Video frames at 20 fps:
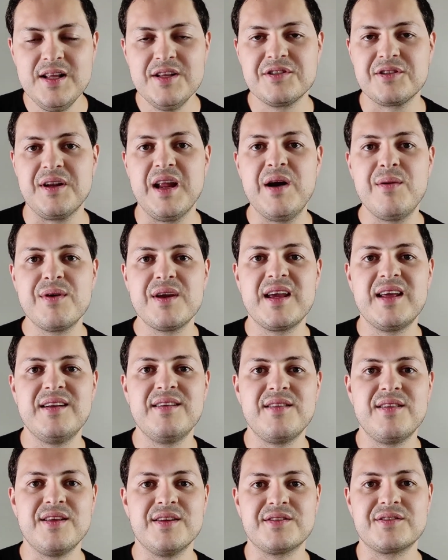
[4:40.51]
So now we get
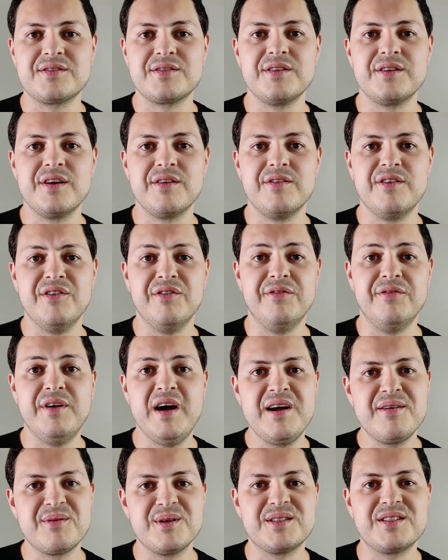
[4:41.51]
into this
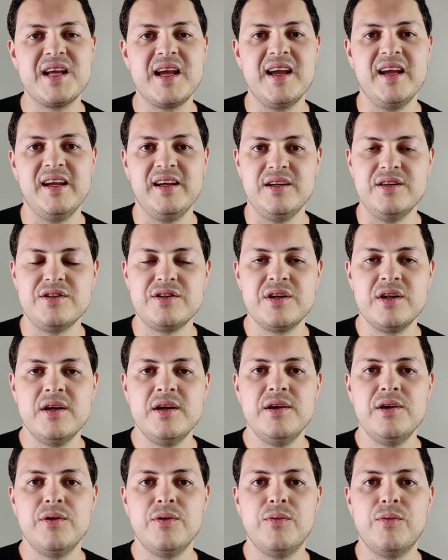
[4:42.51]
virus age
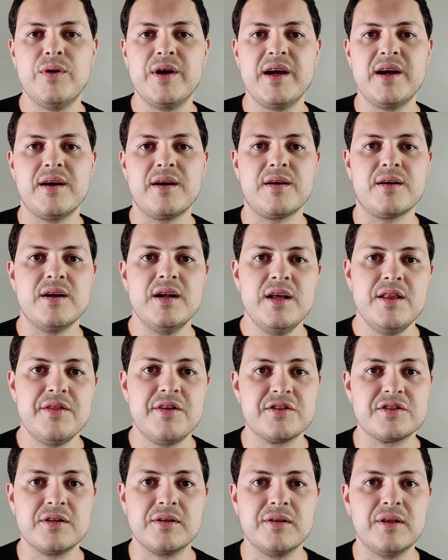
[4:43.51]
where
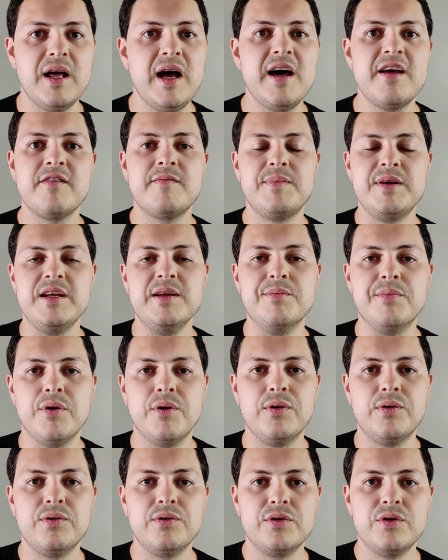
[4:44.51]
there's a lot of
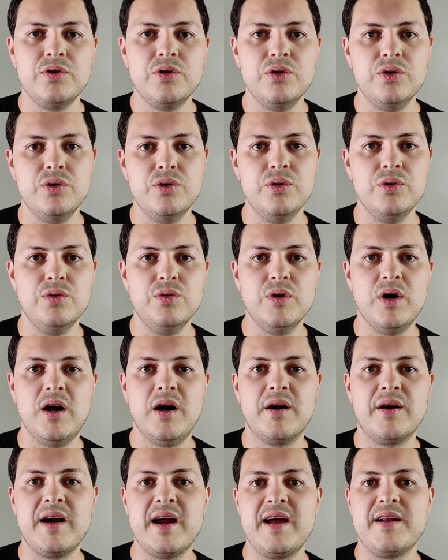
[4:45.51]
people who
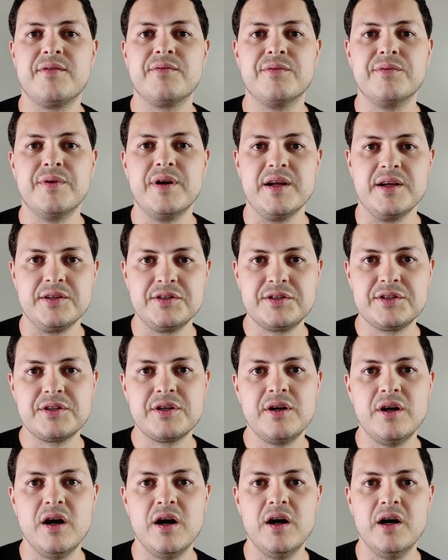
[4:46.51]
are at
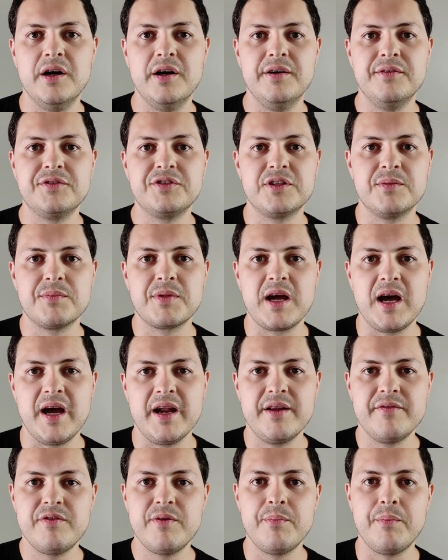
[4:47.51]
risk of some
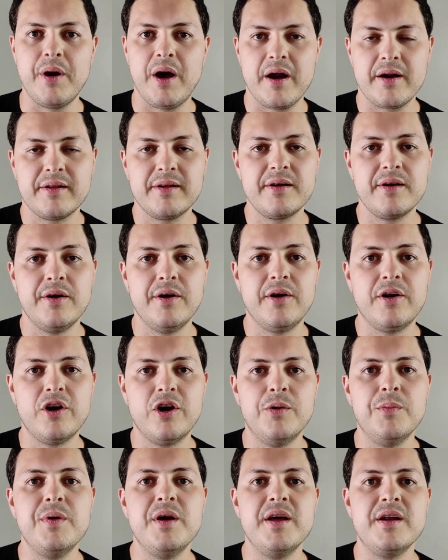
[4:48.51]
kind of a bodily
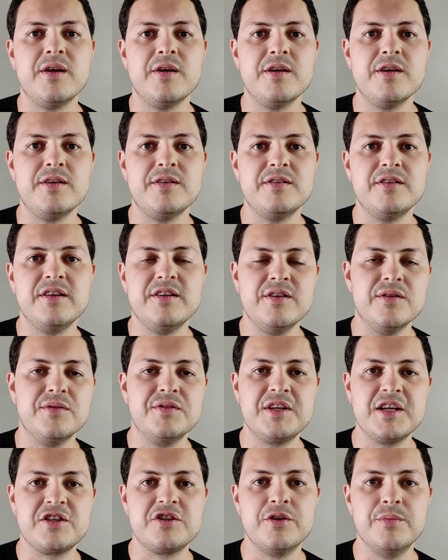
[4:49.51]
harm and a
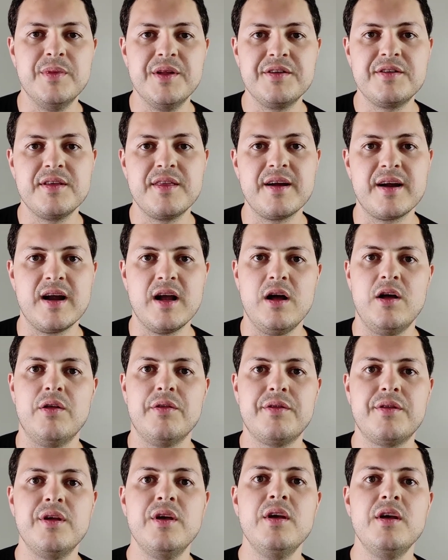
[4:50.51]
detriment to their
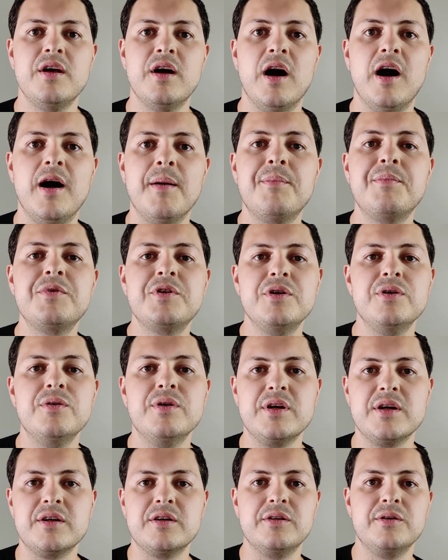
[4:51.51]
health, up to
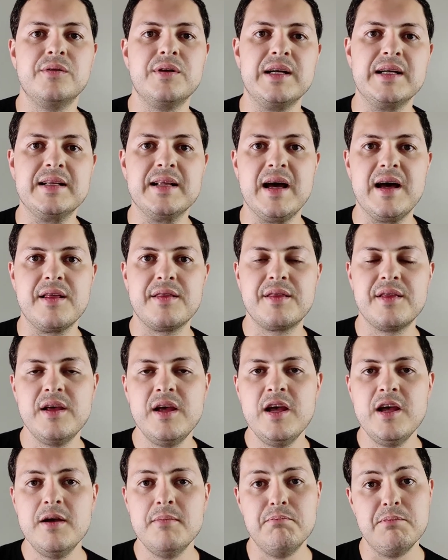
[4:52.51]
and including death.
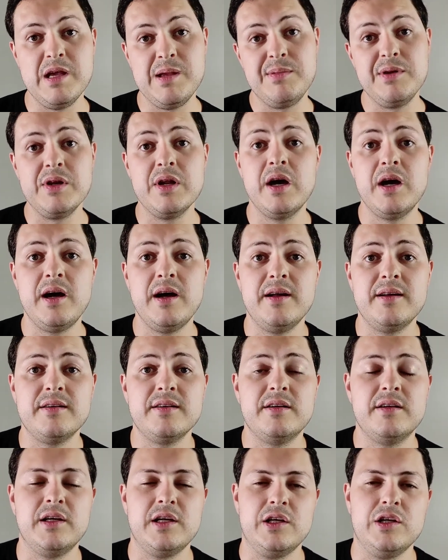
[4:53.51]
Maybe not
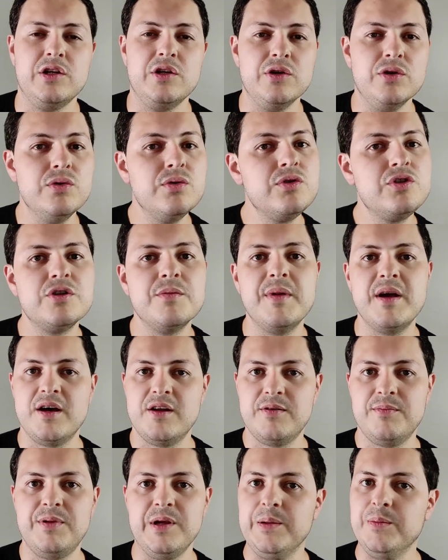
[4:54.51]
a huge
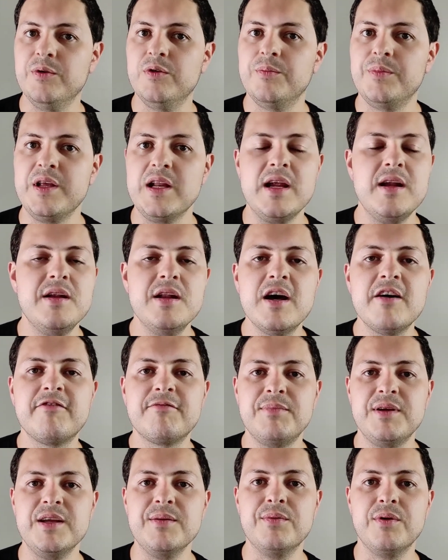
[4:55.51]
amount of people, but
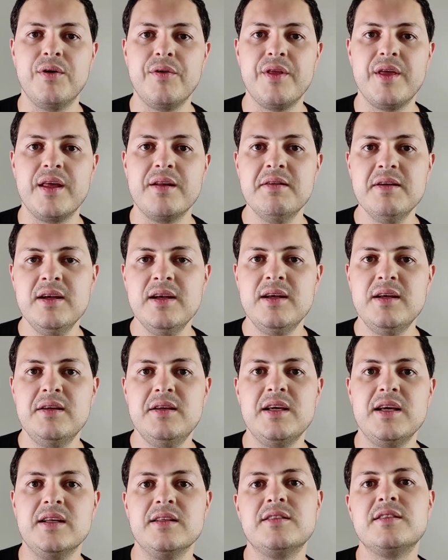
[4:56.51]
enough people that
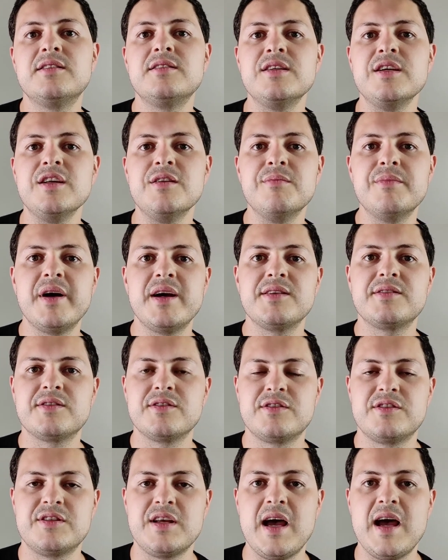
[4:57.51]
it's seen by
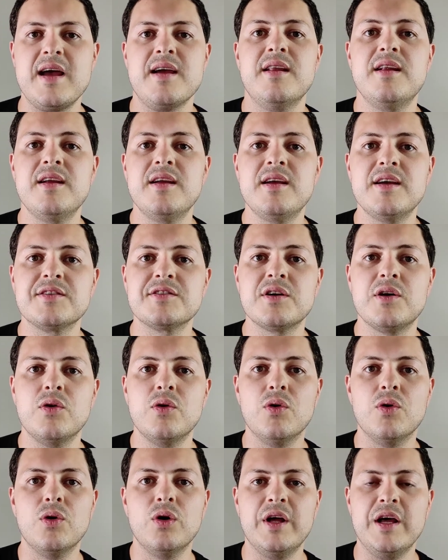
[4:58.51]
society as a
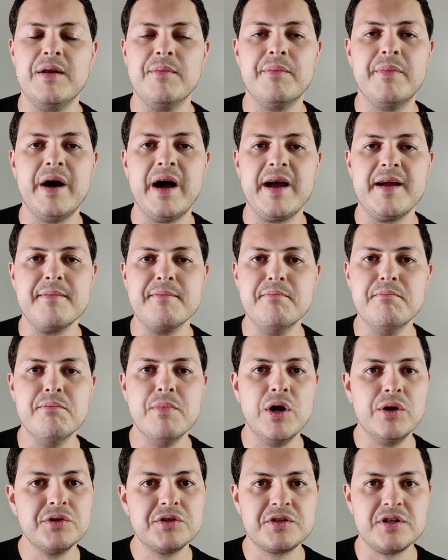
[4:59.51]
whole and by
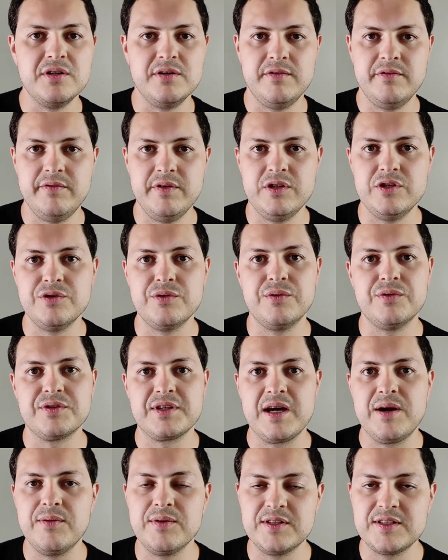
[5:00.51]
most individuals,
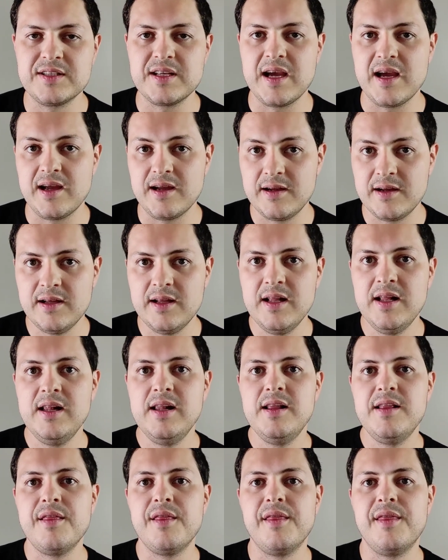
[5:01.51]
I would say,
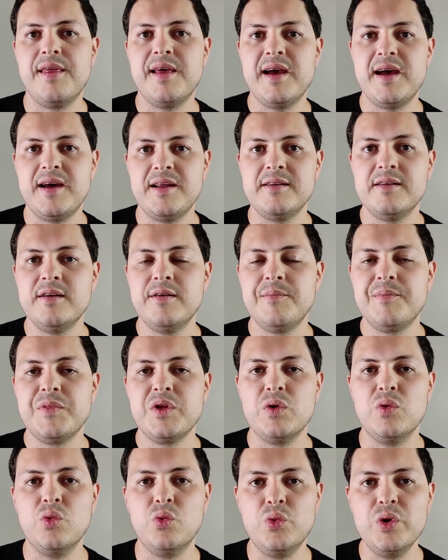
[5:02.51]
that
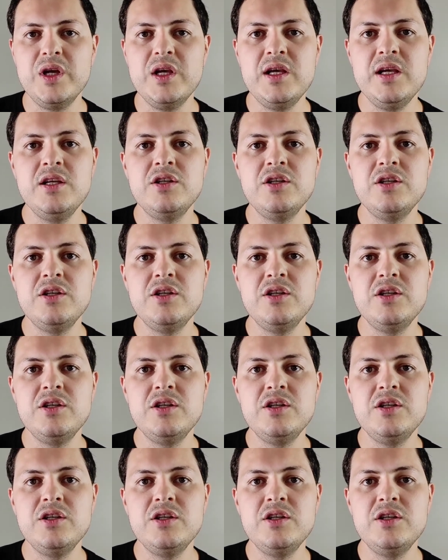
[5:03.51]
we